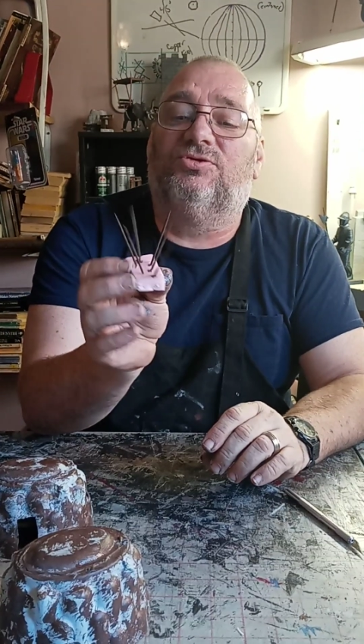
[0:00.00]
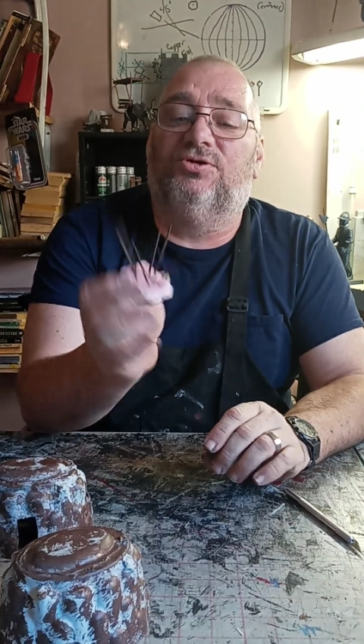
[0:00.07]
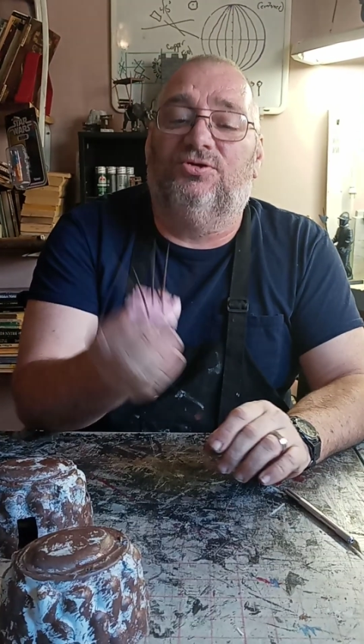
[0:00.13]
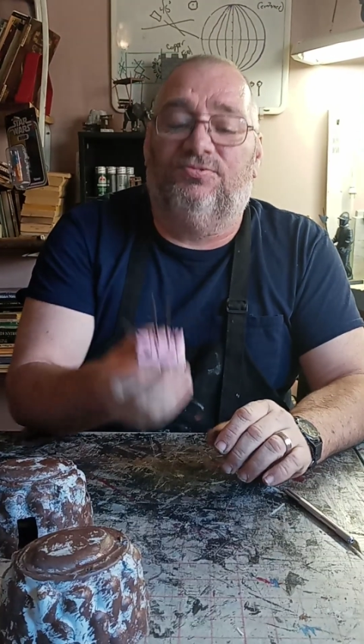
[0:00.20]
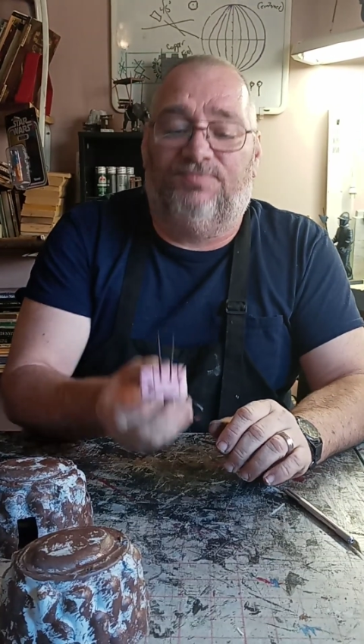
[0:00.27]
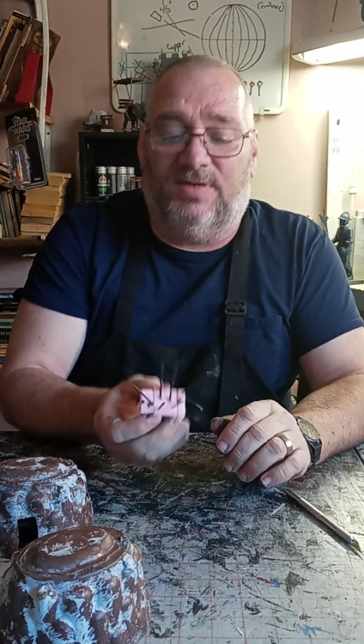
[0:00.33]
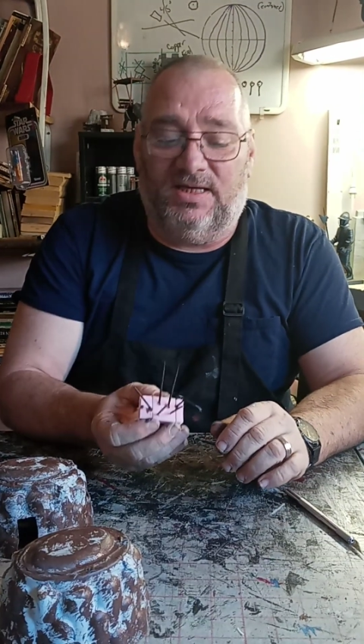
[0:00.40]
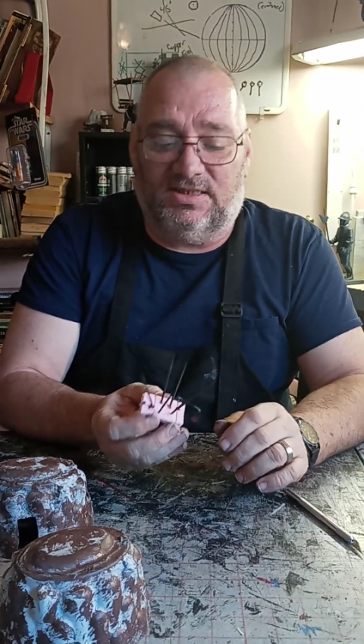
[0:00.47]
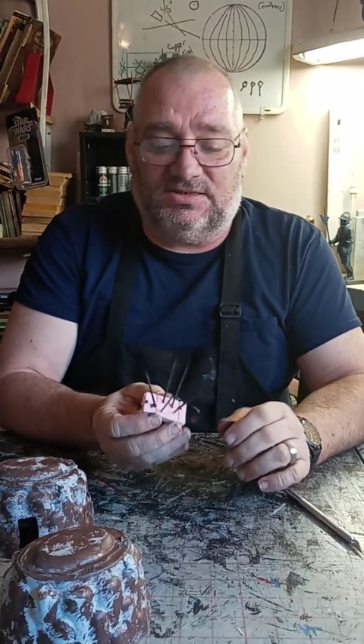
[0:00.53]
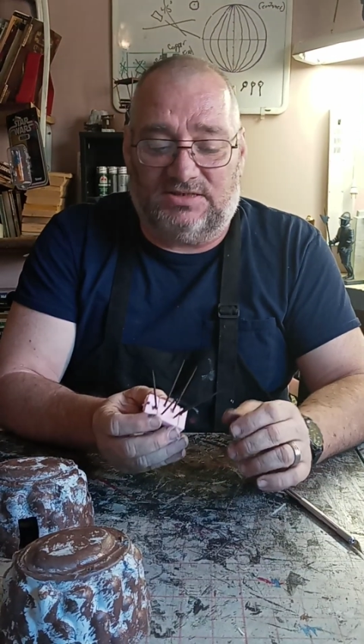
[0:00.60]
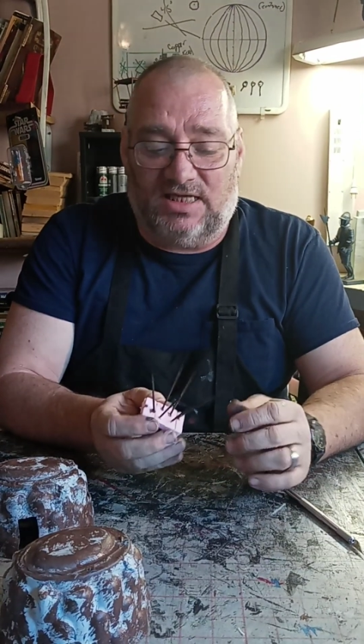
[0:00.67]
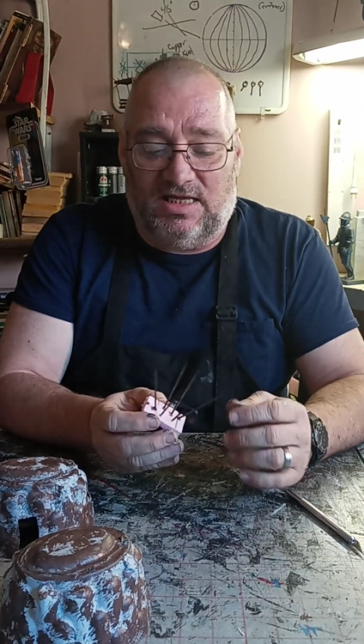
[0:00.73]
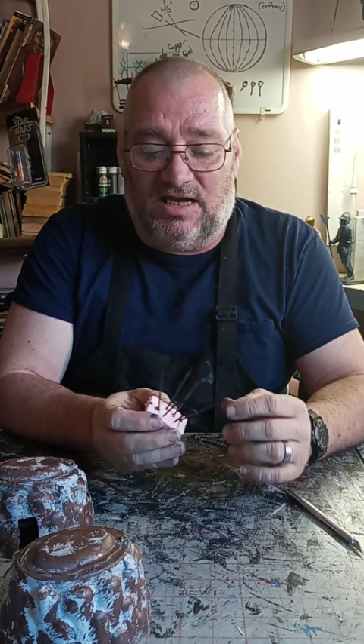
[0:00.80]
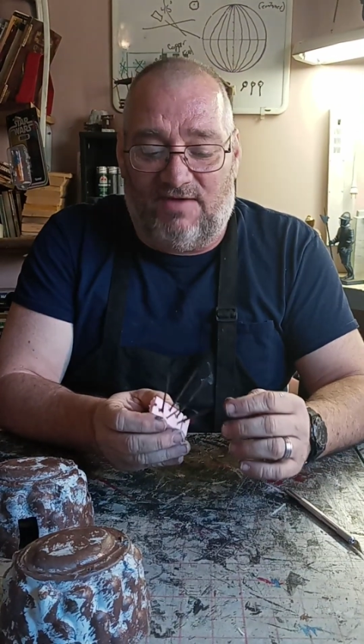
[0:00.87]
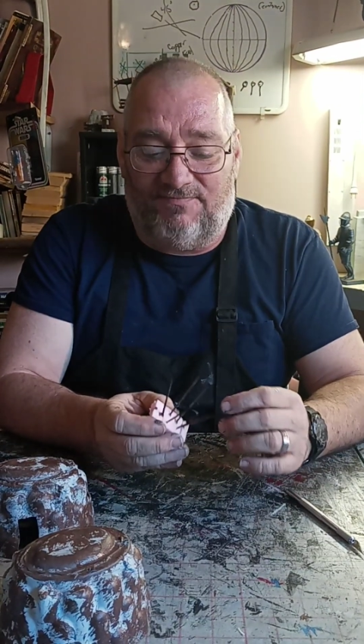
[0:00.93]
toothpicks
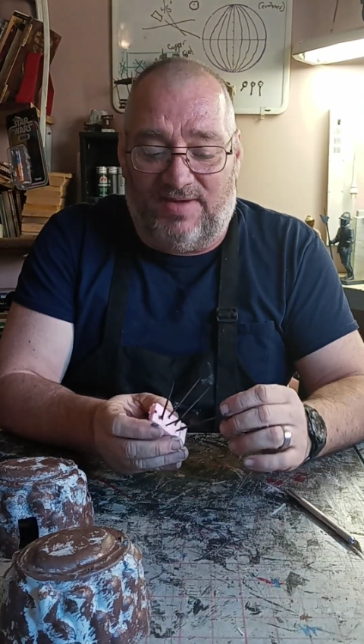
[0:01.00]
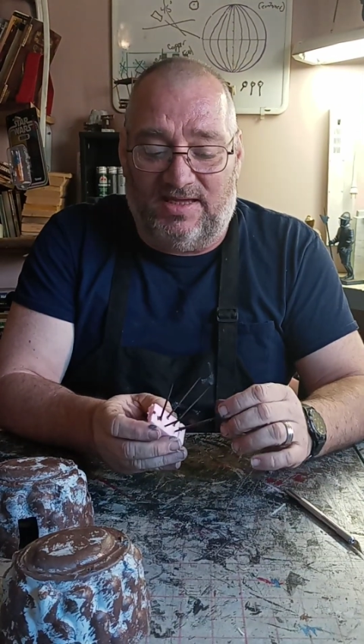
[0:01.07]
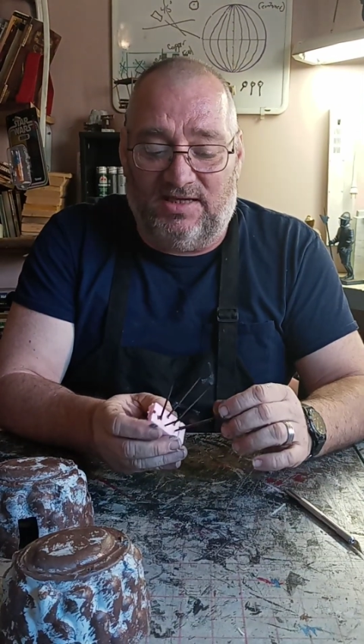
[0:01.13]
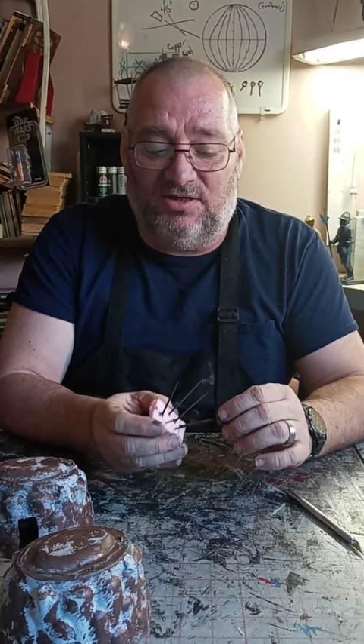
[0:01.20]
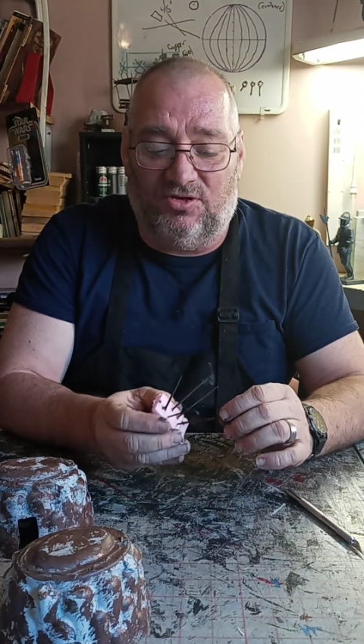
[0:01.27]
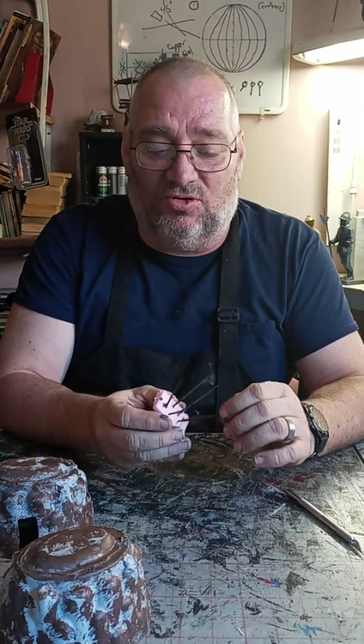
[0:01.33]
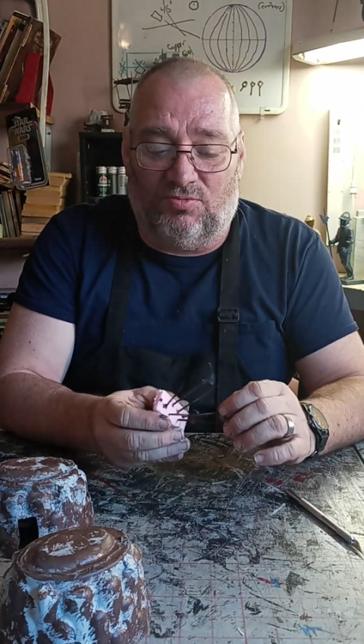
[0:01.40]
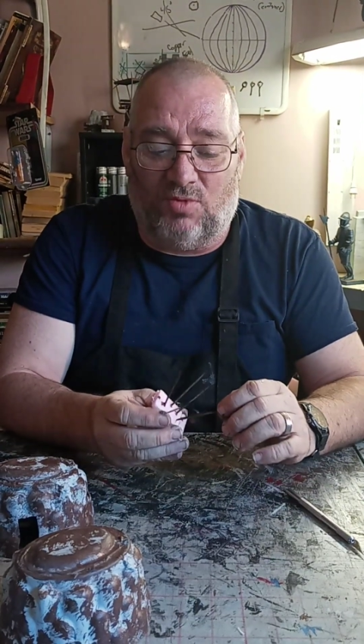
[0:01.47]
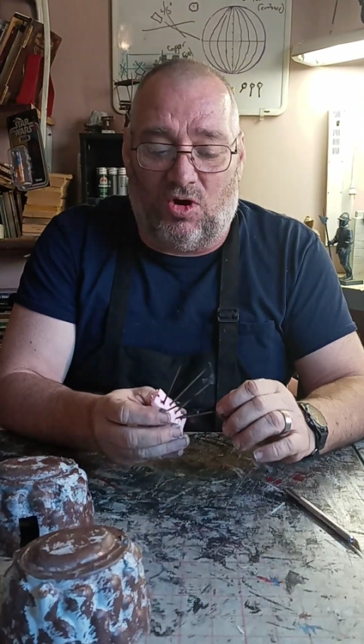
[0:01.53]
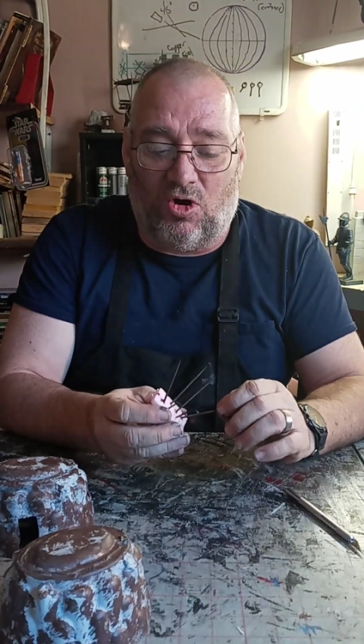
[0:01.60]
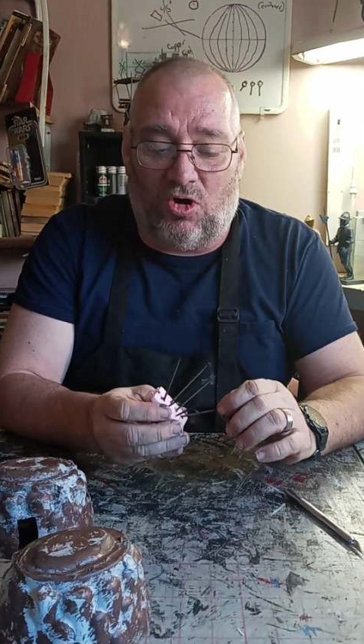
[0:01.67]
and I painted them